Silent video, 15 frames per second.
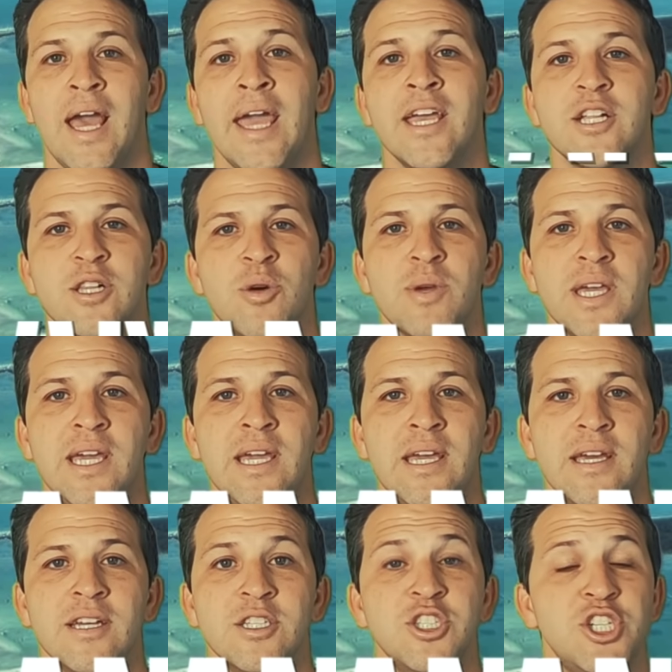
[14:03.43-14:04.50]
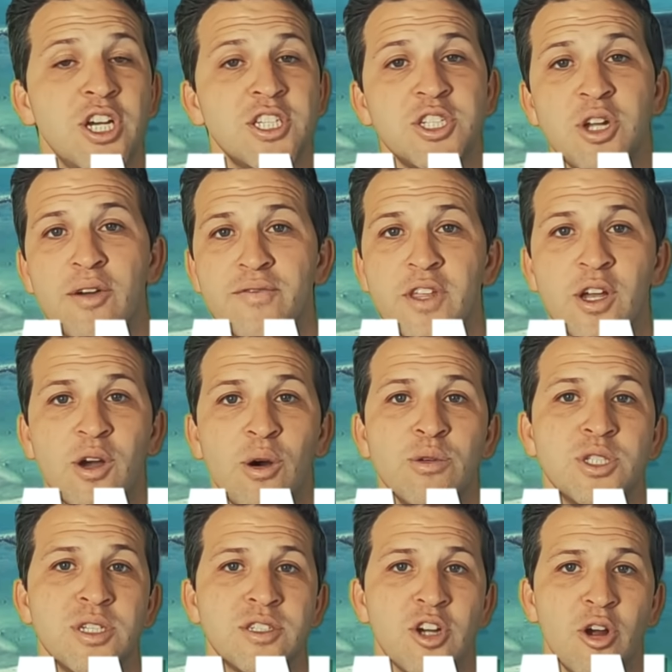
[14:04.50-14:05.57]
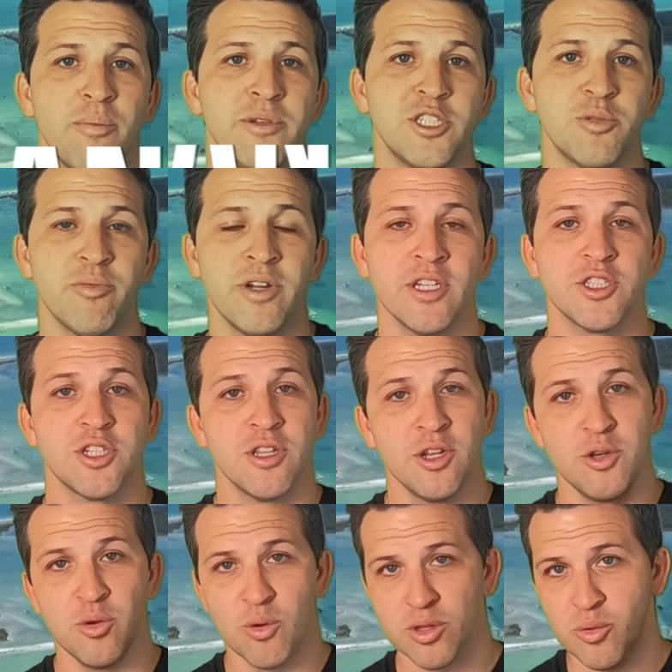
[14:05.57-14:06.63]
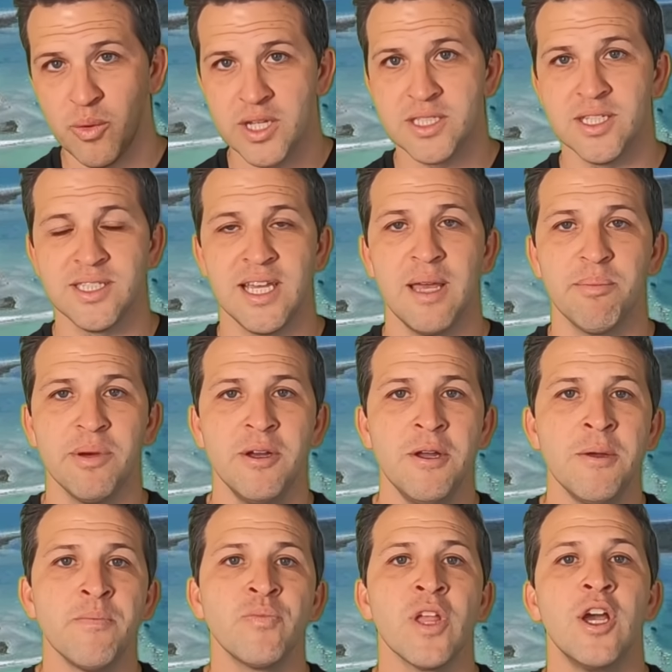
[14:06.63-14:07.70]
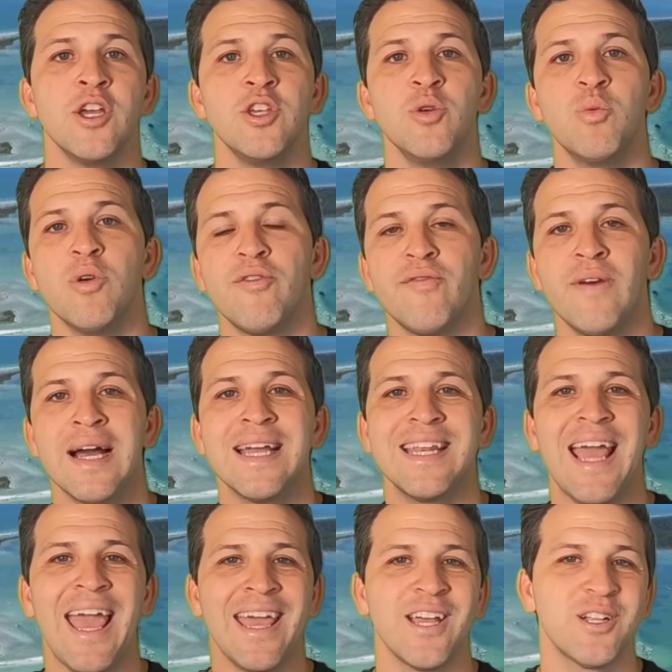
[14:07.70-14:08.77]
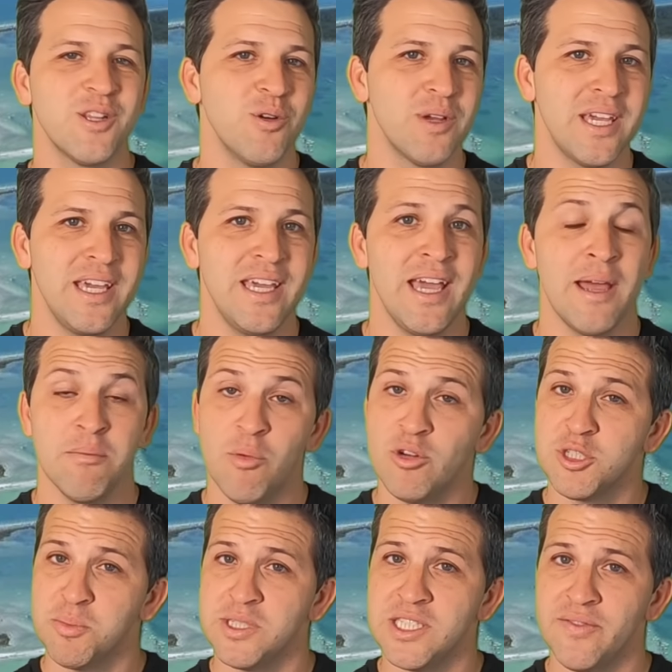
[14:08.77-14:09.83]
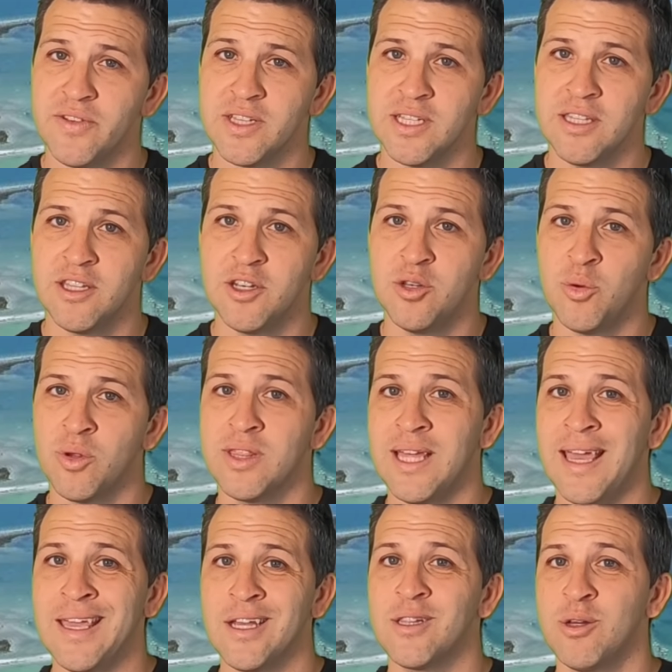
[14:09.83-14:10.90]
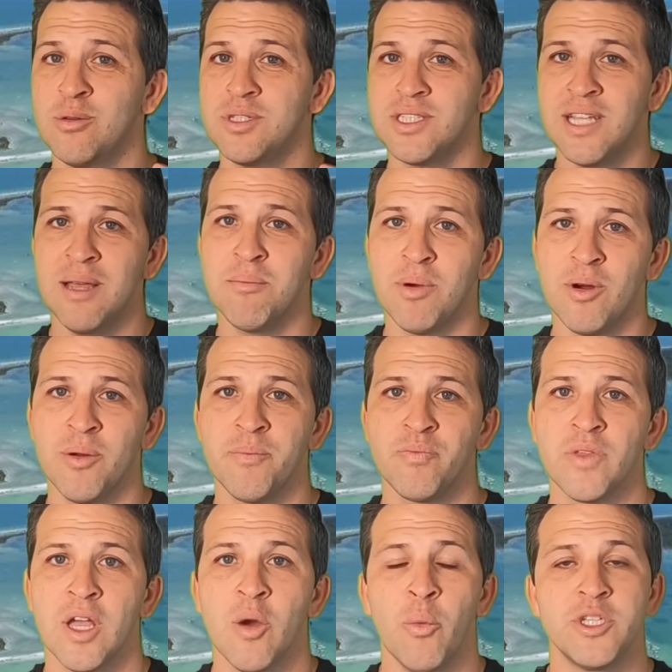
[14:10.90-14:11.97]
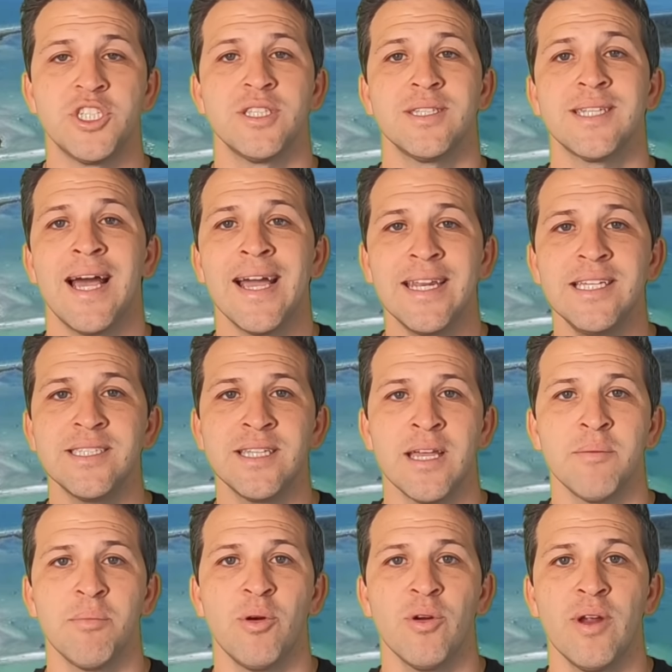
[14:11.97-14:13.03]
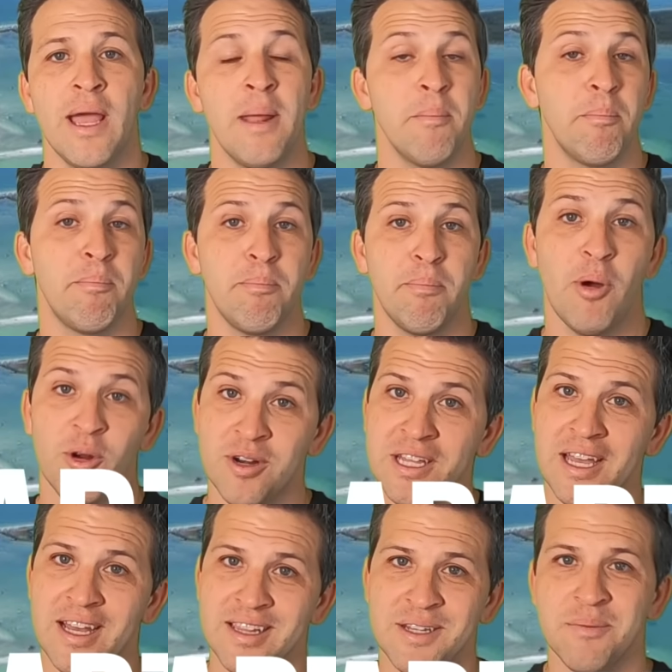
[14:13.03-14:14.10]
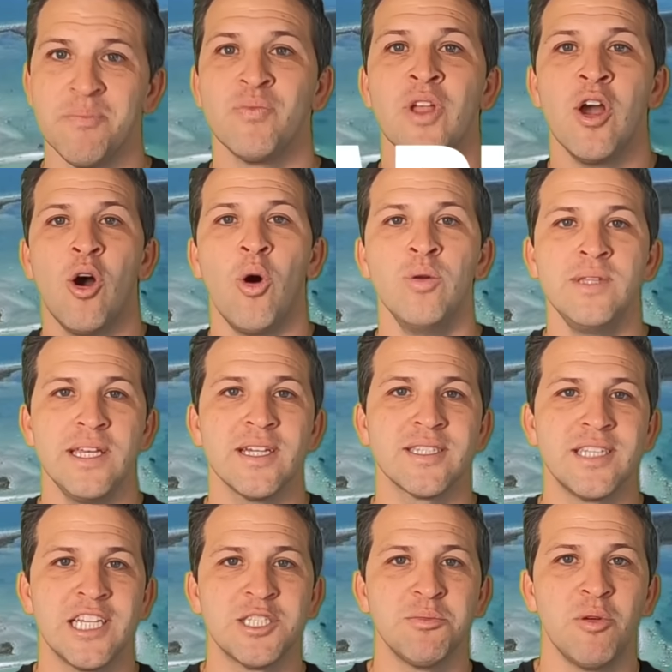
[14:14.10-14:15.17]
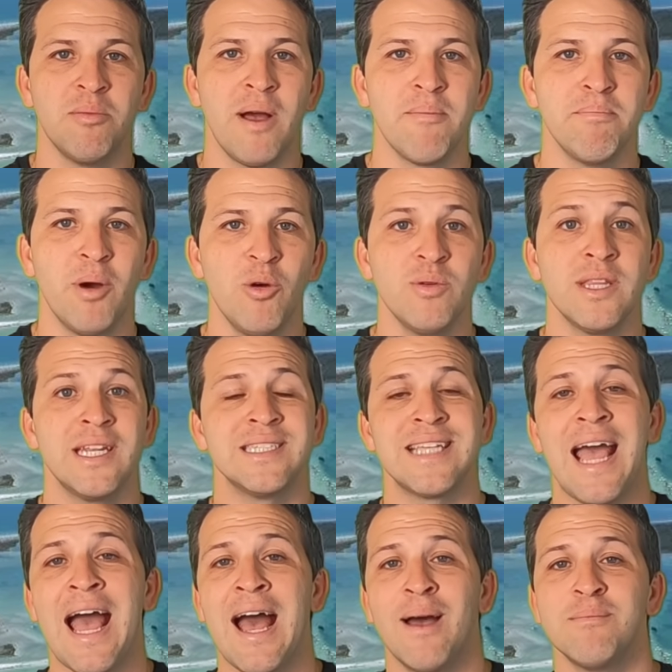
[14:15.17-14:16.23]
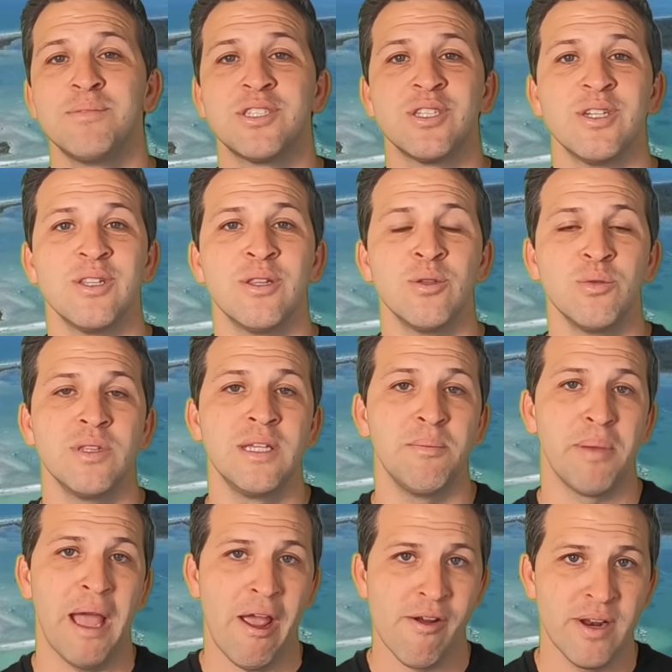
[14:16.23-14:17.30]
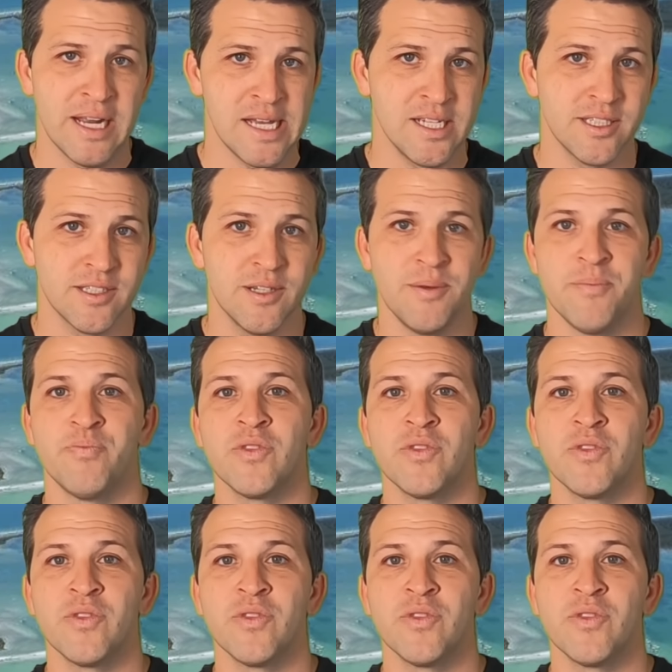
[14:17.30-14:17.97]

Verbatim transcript: Anclote Key, just off the coast of Tarpon Springs to the northwest of Tampa, you will find Anclote Key and more specifically the North Anclote Sandbar, which is a tiny sandbar and party island, only accessible by boat that is absolutely paradise.